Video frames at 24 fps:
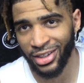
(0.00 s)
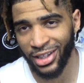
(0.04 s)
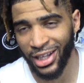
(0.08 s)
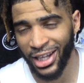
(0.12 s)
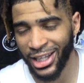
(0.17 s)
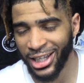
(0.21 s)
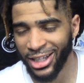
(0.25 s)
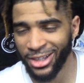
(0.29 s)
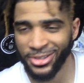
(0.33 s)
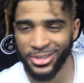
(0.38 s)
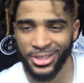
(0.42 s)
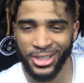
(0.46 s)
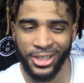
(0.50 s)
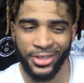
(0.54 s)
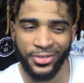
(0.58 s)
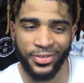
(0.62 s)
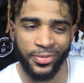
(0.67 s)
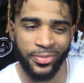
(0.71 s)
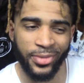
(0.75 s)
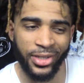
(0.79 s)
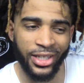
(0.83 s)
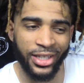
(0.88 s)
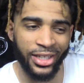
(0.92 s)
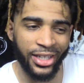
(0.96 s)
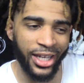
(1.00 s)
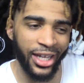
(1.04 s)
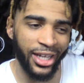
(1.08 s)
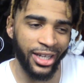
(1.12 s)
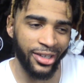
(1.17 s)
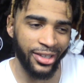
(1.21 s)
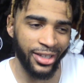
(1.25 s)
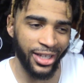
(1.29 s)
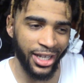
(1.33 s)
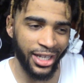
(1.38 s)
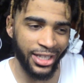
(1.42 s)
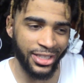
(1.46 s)
Nah, it was good for me. I
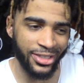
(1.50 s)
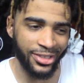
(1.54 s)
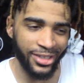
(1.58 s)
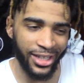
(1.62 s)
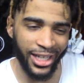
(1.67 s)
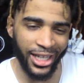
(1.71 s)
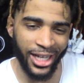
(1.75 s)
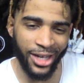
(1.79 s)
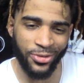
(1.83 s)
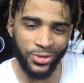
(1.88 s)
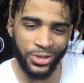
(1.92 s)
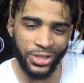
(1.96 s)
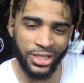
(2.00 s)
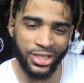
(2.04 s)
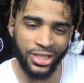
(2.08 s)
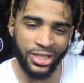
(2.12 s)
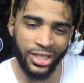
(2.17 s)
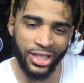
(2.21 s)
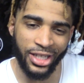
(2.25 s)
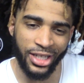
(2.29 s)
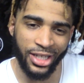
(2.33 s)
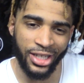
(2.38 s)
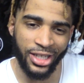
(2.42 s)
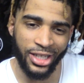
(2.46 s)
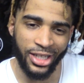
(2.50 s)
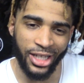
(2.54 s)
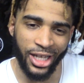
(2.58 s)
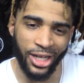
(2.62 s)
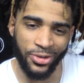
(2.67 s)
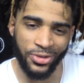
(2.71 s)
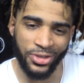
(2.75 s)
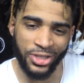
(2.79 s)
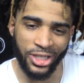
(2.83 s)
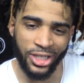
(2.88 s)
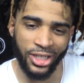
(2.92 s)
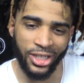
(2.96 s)
ain't gonna lie. So, like, I was
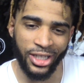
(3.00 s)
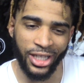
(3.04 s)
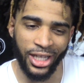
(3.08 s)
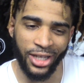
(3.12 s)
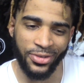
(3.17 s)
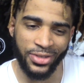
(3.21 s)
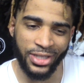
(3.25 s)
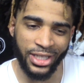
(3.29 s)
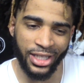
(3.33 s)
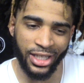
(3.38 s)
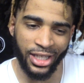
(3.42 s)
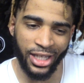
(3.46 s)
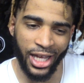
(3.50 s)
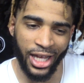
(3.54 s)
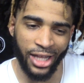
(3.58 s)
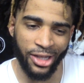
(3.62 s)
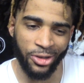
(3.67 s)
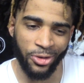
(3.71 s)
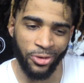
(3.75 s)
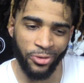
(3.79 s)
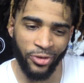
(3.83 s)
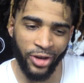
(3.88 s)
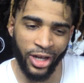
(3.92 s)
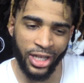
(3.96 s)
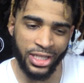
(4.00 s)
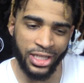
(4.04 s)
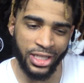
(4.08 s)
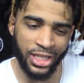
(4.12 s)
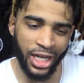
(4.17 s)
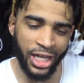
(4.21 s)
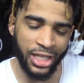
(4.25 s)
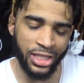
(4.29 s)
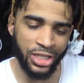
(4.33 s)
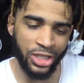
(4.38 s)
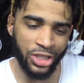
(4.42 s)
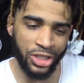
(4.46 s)
good. I got a little rest
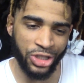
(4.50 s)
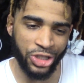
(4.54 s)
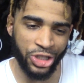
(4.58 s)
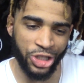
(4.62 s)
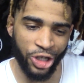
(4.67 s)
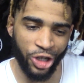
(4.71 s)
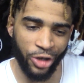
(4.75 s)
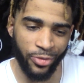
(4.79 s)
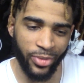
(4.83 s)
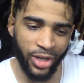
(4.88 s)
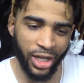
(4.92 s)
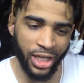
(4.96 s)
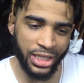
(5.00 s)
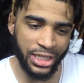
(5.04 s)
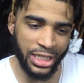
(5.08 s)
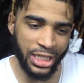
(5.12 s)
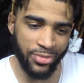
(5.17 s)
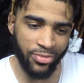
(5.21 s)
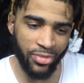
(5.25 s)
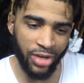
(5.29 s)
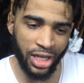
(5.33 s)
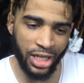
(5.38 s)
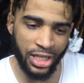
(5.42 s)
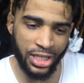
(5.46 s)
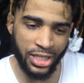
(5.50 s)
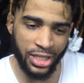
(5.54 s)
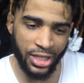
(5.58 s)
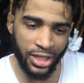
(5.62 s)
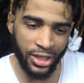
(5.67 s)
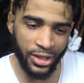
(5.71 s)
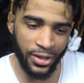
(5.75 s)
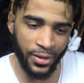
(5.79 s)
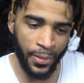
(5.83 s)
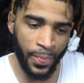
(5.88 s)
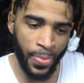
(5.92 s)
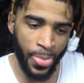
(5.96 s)
and I got to cheer on my teammates
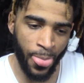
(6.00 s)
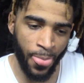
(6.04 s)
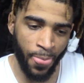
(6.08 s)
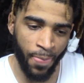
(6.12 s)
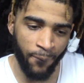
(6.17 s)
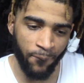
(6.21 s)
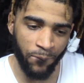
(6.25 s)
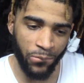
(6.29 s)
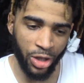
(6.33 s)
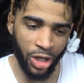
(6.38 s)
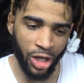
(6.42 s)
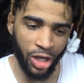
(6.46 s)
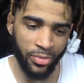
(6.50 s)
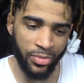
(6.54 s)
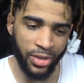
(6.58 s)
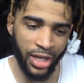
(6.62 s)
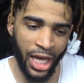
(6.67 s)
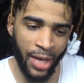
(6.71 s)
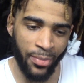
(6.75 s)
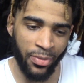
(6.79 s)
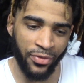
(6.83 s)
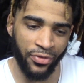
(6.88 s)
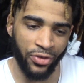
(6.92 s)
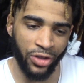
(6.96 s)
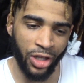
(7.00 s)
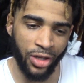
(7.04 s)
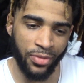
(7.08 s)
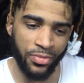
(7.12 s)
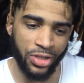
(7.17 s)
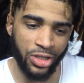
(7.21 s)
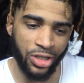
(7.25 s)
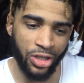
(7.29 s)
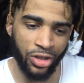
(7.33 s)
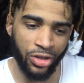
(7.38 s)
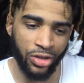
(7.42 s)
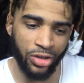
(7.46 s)
and I'd be happy for them.
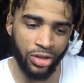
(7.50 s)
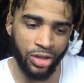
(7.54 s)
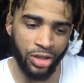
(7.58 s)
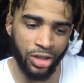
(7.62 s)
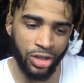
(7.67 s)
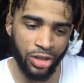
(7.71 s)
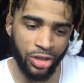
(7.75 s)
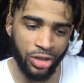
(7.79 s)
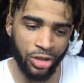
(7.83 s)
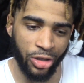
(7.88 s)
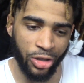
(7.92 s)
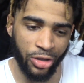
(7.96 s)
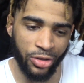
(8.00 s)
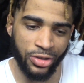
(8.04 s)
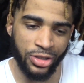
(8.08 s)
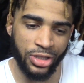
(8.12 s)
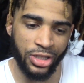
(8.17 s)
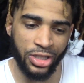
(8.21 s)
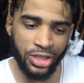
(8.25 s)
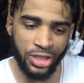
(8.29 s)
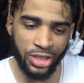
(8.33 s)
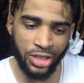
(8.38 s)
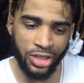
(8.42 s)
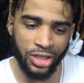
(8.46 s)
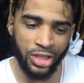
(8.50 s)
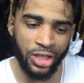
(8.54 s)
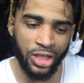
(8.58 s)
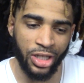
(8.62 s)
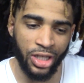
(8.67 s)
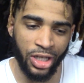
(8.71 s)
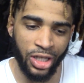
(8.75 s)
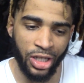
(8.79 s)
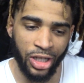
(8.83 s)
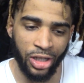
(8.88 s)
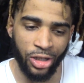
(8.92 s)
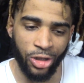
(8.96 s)
So, you know, just a
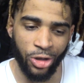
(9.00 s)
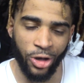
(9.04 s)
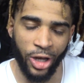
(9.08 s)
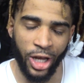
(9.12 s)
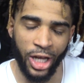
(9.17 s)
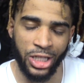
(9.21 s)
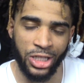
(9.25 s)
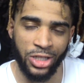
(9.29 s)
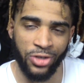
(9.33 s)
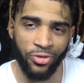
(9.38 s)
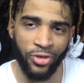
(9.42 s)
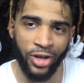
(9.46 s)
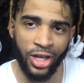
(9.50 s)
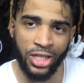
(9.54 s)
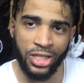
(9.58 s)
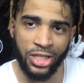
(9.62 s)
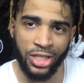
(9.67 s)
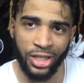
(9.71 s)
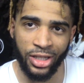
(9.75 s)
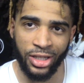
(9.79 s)
little extra rest.